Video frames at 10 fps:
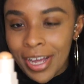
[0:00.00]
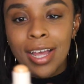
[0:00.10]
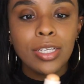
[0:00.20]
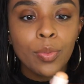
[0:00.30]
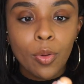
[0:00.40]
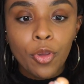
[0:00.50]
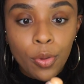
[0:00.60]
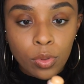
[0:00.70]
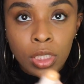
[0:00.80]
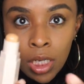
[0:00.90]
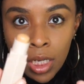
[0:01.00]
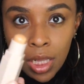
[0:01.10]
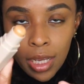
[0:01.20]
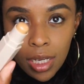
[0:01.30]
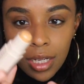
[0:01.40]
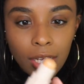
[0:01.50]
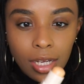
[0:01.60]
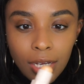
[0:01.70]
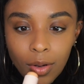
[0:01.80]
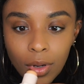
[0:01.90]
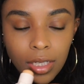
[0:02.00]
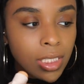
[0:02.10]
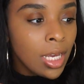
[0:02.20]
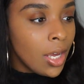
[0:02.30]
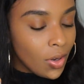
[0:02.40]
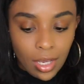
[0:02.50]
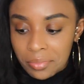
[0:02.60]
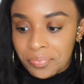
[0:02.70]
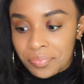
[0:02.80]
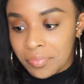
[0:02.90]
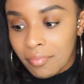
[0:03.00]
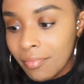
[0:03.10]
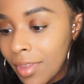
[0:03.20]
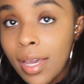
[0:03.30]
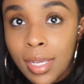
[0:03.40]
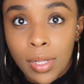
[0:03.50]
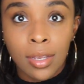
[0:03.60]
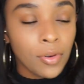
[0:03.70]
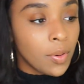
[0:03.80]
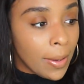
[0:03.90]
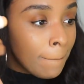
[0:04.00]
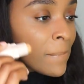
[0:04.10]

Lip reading: It's huge. Like, what? Okay, I gotta get my life real quick.